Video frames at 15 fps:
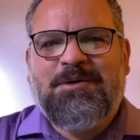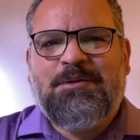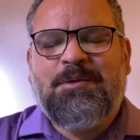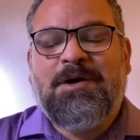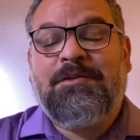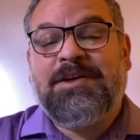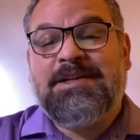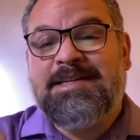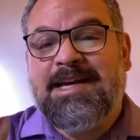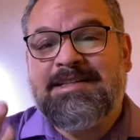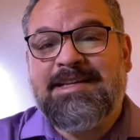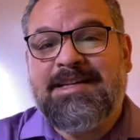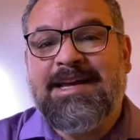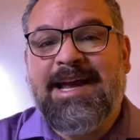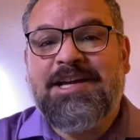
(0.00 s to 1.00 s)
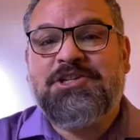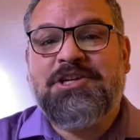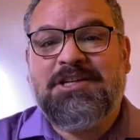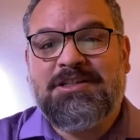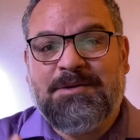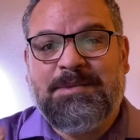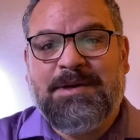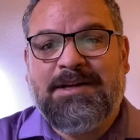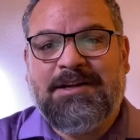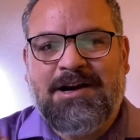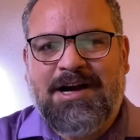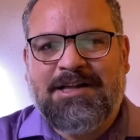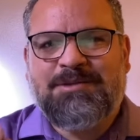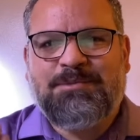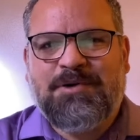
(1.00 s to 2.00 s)
Well, the destination is to be in
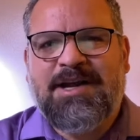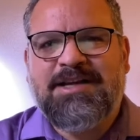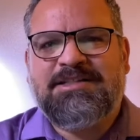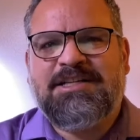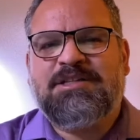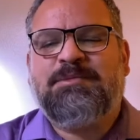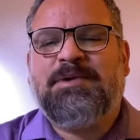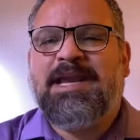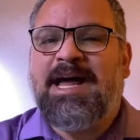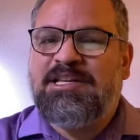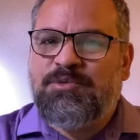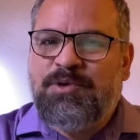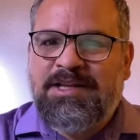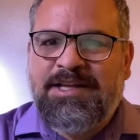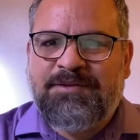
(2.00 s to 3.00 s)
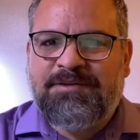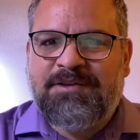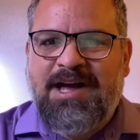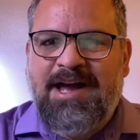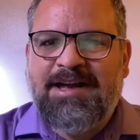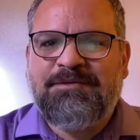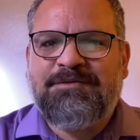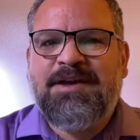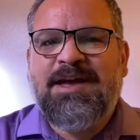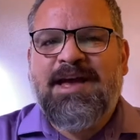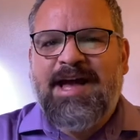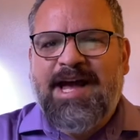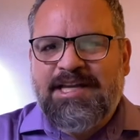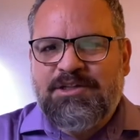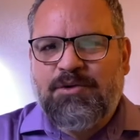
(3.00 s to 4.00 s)
God's presence. But as we live
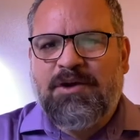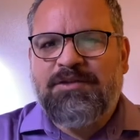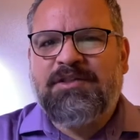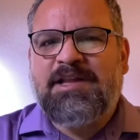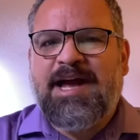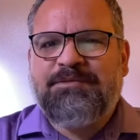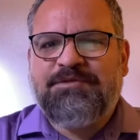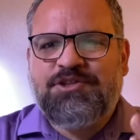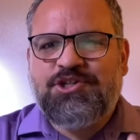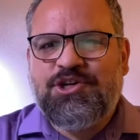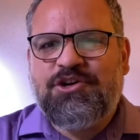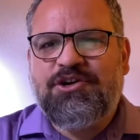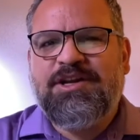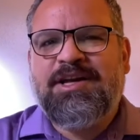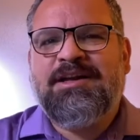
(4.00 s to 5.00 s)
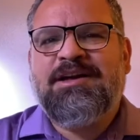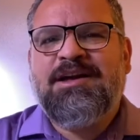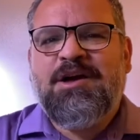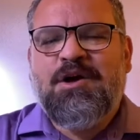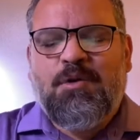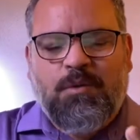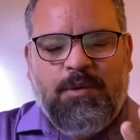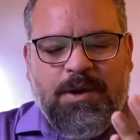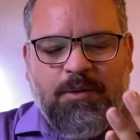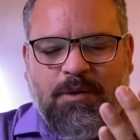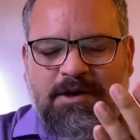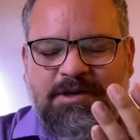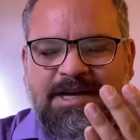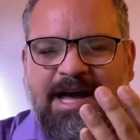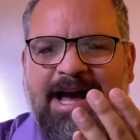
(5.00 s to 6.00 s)
life, as we're on life's journey, we
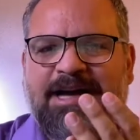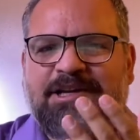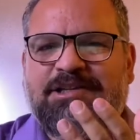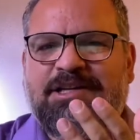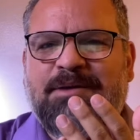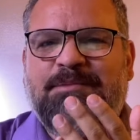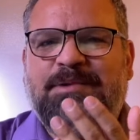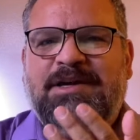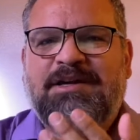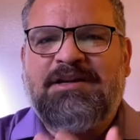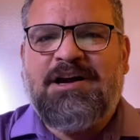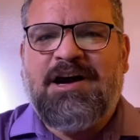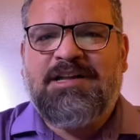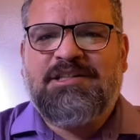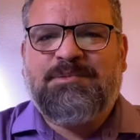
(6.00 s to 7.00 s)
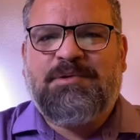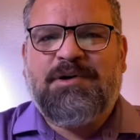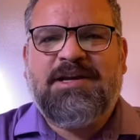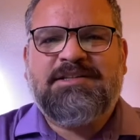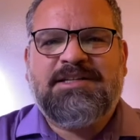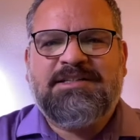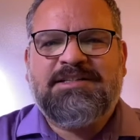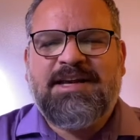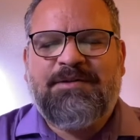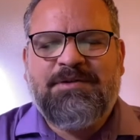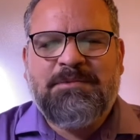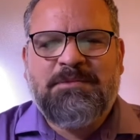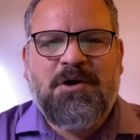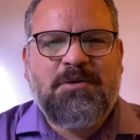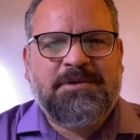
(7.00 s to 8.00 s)
want to actually be in God's presence
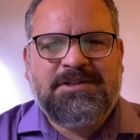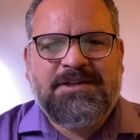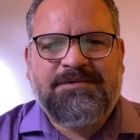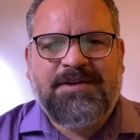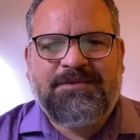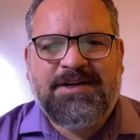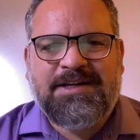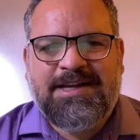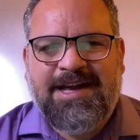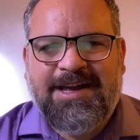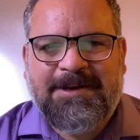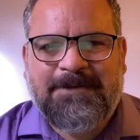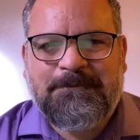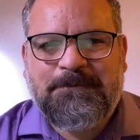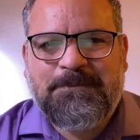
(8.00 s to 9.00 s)
every moment of every day.